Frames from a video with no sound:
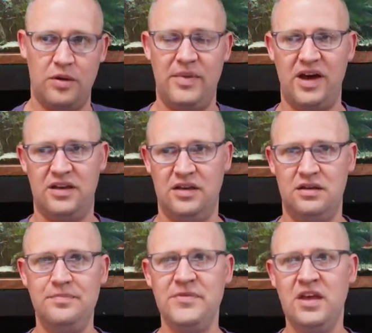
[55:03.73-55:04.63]
water back
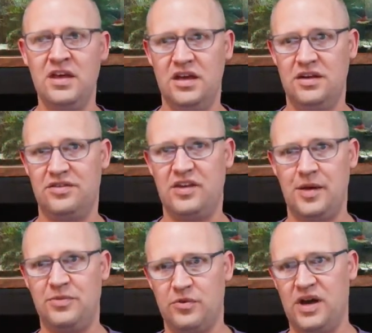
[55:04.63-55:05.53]
in and is
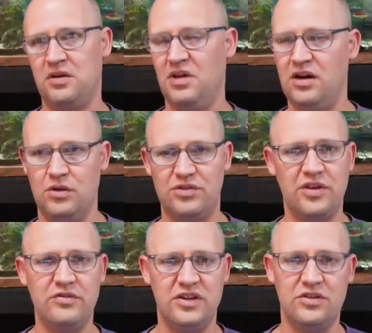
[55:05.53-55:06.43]
kept around, I don't know,
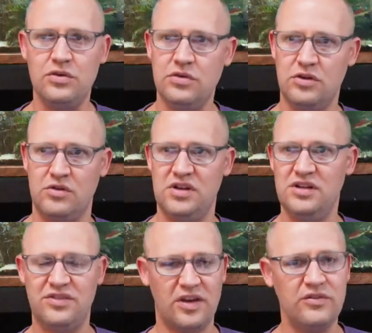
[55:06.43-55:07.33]
72
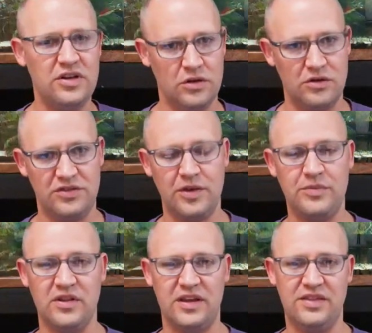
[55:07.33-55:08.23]
degrees, 70 degrees,
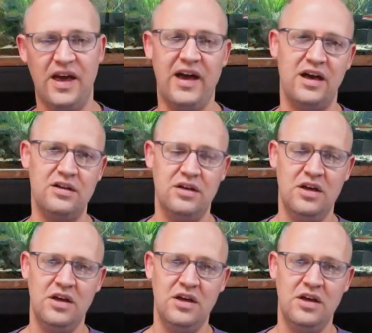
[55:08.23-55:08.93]
something like that,